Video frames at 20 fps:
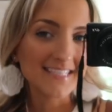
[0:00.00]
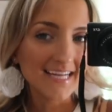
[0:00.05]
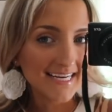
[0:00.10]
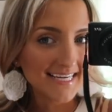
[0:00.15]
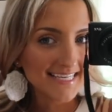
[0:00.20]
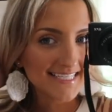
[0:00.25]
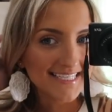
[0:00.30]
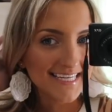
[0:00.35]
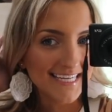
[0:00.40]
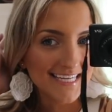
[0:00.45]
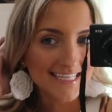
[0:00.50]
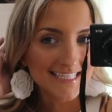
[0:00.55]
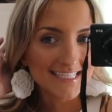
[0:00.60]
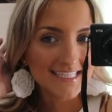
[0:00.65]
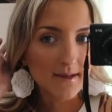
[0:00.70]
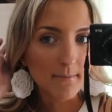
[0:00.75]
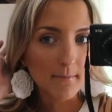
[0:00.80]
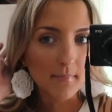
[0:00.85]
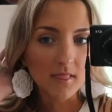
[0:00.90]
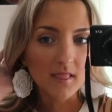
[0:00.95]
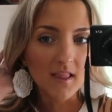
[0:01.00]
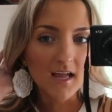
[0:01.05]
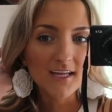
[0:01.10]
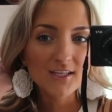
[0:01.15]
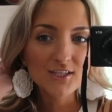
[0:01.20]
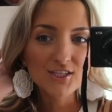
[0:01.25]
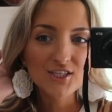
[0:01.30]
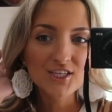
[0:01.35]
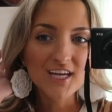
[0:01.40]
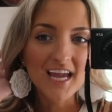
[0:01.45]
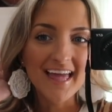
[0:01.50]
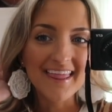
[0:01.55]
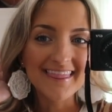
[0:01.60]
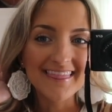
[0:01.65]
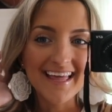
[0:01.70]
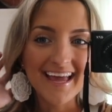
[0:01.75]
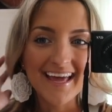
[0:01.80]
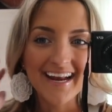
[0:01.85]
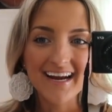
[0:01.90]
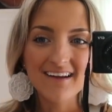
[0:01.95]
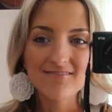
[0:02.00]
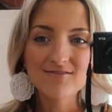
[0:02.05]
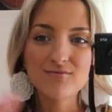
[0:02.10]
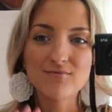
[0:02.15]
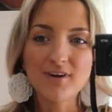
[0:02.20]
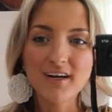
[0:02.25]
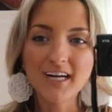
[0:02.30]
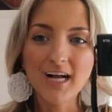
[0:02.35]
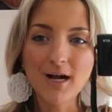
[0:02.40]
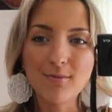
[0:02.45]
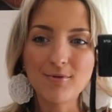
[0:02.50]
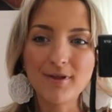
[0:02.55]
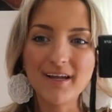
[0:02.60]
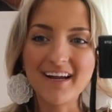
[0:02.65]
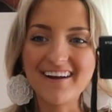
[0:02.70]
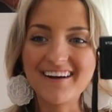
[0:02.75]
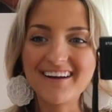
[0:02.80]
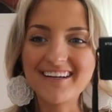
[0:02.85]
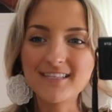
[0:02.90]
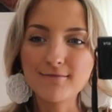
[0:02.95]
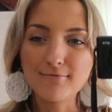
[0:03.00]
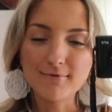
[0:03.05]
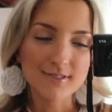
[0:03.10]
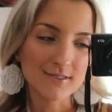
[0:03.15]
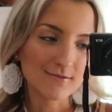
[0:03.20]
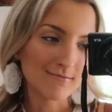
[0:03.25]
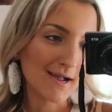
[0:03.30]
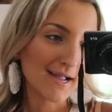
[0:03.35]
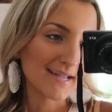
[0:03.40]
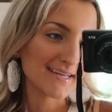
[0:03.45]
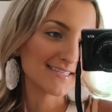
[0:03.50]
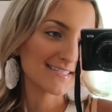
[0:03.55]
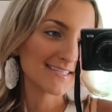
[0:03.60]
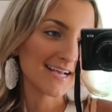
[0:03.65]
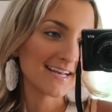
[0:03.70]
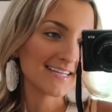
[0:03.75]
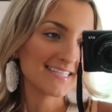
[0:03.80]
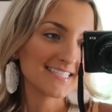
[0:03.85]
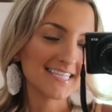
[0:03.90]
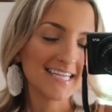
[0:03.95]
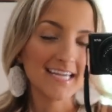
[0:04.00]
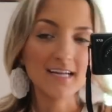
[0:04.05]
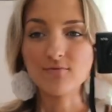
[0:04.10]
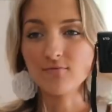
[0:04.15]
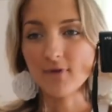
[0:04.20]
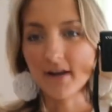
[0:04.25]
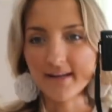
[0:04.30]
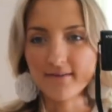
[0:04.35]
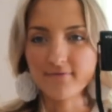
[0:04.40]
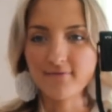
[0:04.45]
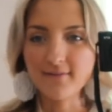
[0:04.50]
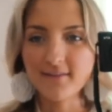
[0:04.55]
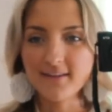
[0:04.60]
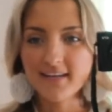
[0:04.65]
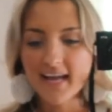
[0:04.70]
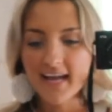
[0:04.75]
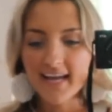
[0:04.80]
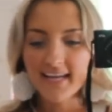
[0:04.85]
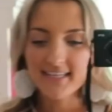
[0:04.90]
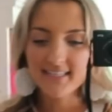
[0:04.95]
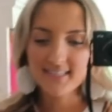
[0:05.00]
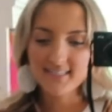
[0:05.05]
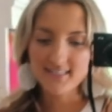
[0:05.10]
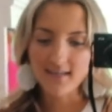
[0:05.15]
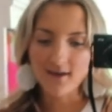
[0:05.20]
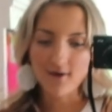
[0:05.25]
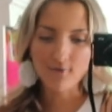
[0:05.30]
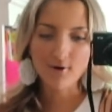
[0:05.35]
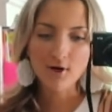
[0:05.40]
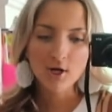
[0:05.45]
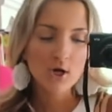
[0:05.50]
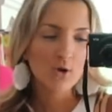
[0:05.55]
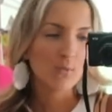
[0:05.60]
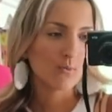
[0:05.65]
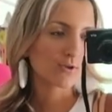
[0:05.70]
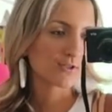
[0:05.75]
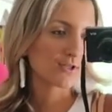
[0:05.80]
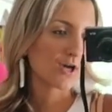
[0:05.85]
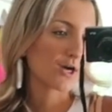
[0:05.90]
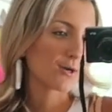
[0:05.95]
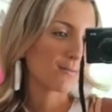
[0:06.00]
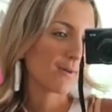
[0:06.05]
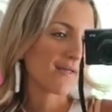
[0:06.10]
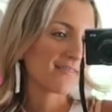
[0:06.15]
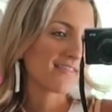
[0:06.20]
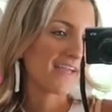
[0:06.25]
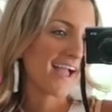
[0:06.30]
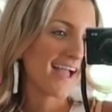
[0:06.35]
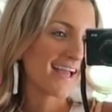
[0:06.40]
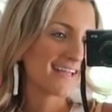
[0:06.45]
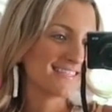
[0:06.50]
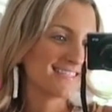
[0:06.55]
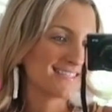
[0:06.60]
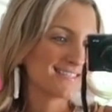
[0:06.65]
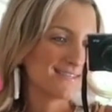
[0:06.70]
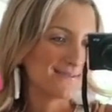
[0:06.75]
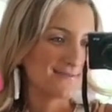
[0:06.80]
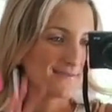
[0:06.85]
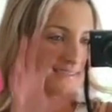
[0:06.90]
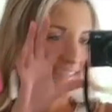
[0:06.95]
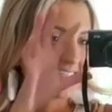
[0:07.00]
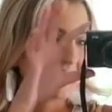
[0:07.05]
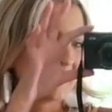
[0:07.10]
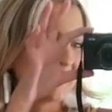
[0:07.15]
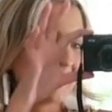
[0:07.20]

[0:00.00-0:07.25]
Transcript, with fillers: I need to eat some lunch, and then I have to run a couple errands, which is why I decided to get ready for the day, so we'll talk about that soon.